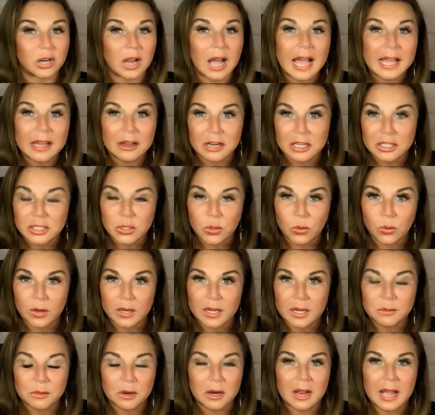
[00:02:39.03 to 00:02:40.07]
high
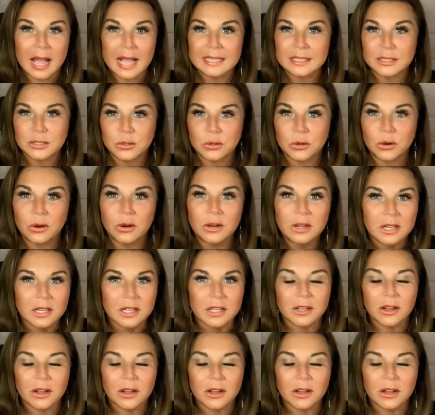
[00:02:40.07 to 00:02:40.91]
auditorium or high school